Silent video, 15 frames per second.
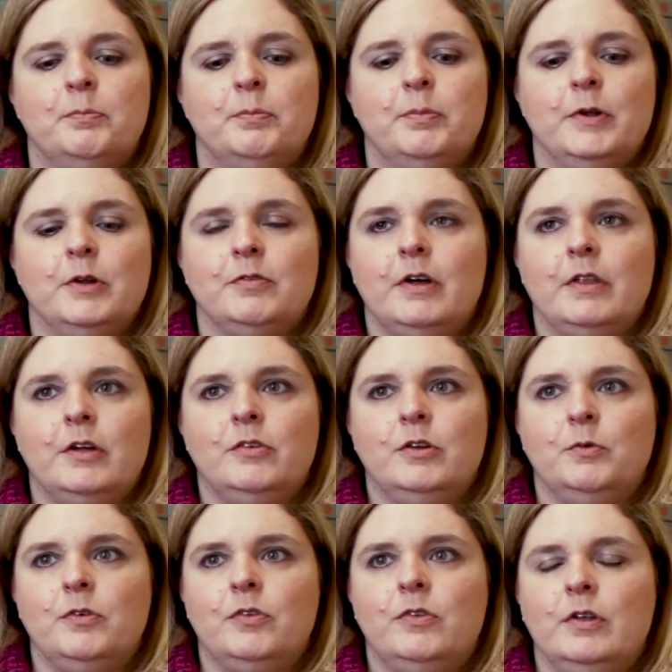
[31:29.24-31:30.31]
But if all I
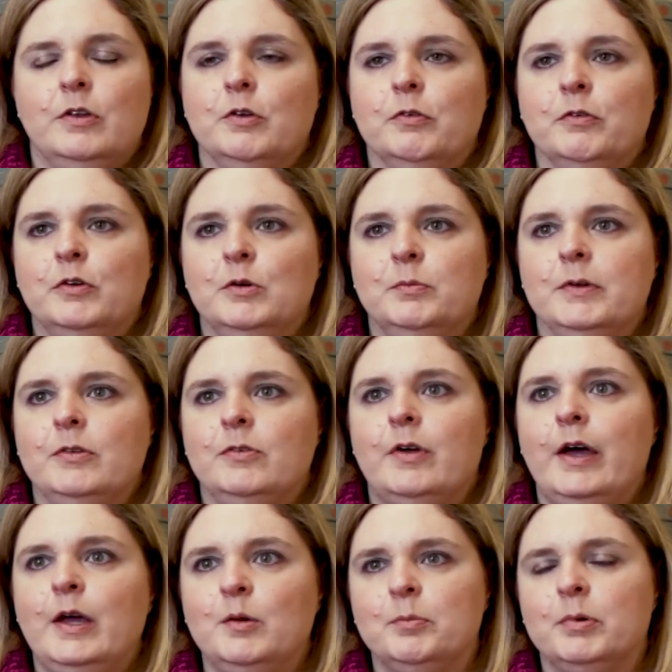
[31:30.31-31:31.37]
did was sit in a room and
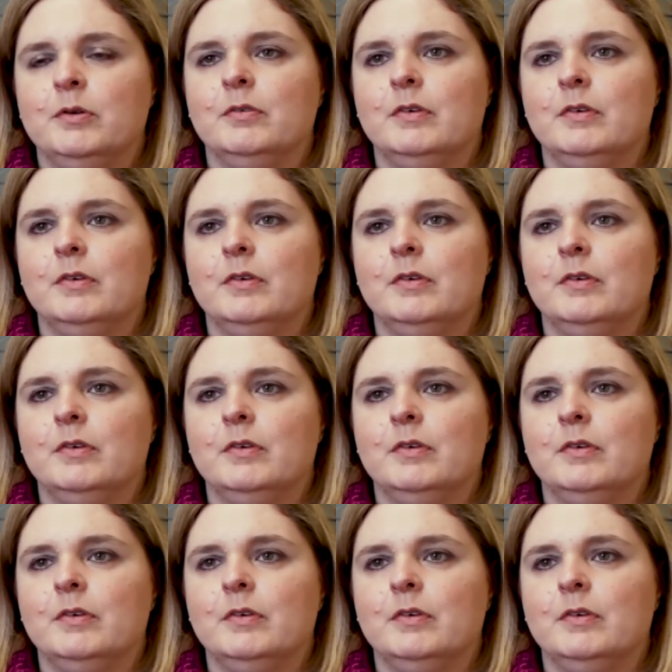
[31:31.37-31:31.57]
type,